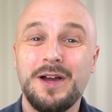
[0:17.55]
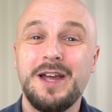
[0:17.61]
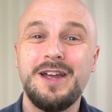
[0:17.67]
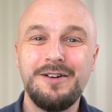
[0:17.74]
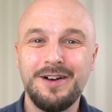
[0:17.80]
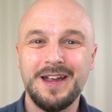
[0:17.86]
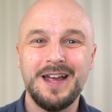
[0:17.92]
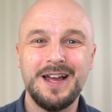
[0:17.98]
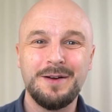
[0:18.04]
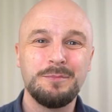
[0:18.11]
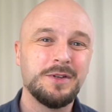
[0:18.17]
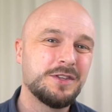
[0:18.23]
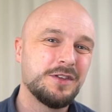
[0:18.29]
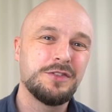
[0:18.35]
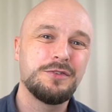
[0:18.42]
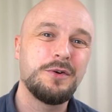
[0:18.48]
here I am
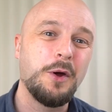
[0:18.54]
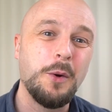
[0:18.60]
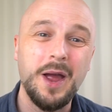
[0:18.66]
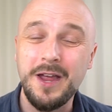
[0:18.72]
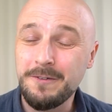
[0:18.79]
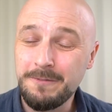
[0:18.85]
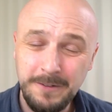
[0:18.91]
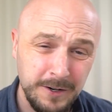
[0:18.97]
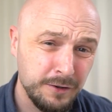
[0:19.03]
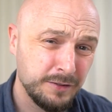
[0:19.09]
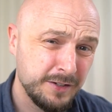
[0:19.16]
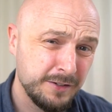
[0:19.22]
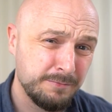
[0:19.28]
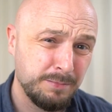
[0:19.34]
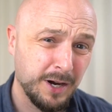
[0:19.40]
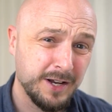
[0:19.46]
to throw a
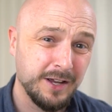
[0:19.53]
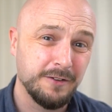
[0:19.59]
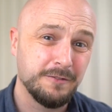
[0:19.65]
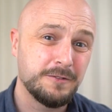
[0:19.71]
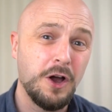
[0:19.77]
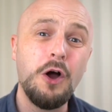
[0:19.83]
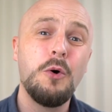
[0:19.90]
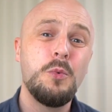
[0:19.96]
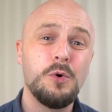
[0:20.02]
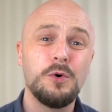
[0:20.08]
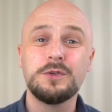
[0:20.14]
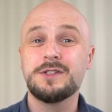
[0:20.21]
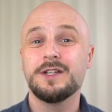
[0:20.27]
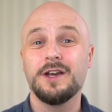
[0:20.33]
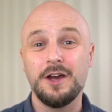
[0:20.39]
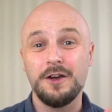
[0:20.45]
figurative bucket of cold
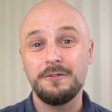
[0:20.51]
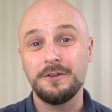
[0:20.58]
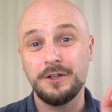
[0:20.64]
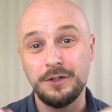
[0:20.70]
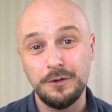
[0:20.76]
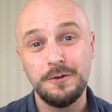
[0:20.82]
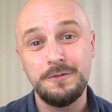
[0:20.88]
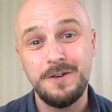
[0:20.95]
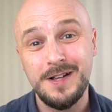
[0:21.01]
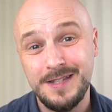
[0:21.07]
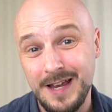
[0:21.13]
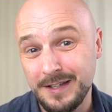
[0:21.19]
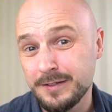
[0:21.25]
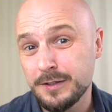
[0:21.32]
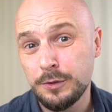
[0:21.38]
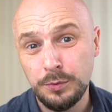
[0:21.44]
water over your
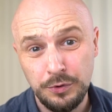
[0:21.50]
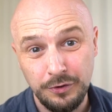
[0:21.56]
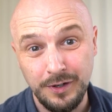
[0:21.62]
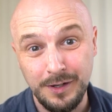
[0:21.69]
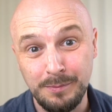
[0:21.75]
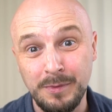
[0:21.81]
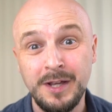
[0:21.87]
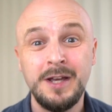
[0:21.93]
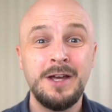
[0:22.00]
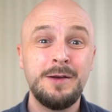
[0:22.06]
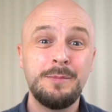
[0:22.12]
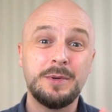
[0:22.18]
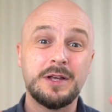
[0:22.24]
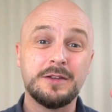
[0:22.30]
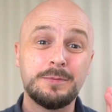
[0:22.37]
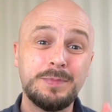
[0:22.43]
fantastical dream,
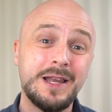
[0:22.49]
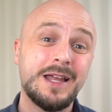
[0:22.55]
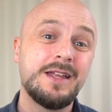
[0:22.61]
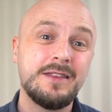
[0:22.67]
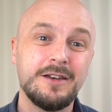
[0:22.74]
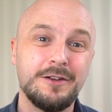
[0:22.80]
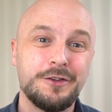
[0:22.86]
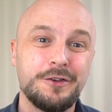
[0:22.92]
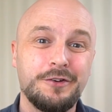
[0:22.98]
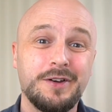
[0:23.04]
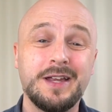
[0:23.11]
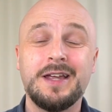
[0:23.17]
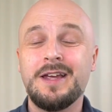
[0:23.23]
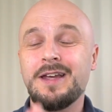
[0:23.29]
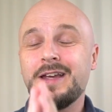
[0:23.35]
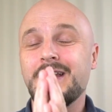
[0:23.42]
because playing the lottery
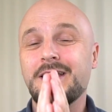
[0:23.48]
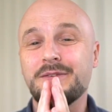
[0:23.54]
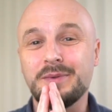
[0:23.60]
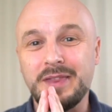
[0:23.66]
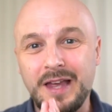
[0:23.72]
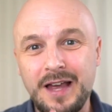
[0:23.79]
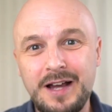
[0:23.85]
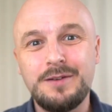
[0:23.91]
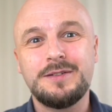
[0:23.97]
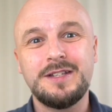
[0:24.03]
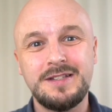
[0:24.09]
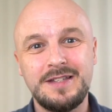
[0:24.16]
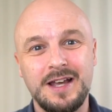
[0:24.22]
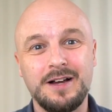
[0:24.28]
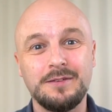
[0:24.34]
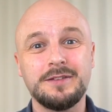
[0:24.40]
is without a
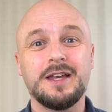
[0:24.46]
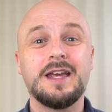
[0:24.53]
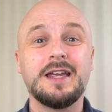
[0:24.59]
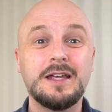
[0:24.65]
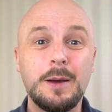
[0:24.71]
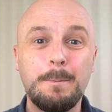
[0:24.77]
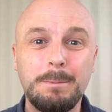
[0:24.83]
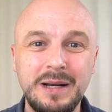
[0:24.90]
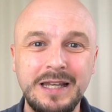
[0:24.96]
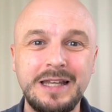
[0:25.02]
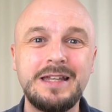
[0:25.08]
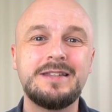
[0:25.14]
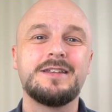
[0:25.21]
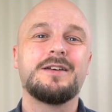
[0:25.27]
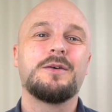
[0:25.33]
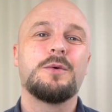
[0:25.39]
doubt a
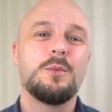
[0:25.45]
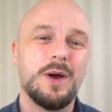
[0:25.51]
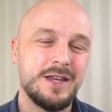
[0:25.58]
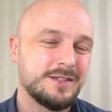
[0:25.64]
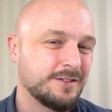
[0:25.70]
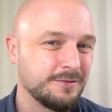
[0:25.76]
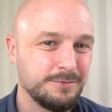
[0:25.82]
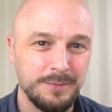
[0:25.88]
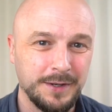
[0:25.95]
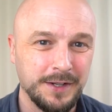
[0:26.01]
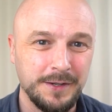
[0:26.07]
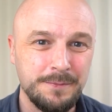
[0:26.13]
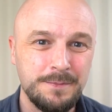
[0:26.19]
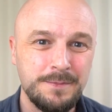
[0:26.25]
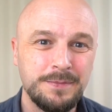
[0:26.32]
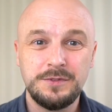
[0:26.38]
complete waste of
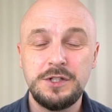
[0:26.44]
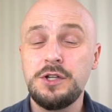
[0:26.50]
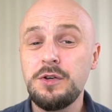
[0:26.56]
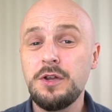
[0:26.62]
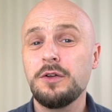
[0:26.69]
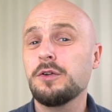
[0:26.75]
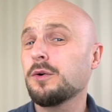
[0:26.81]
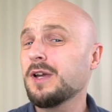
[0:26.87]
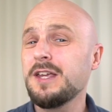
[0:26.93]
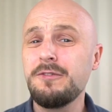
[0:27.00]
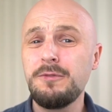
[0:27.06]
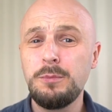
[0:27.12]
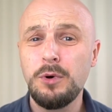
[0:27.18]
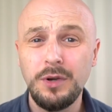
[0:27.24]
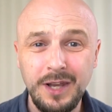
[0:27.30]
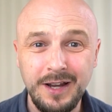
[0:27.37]
money. Do you know you're even
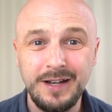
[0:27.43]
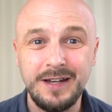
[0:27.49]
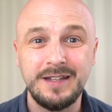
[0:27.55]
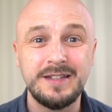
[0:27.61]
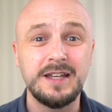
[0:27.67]
more likely to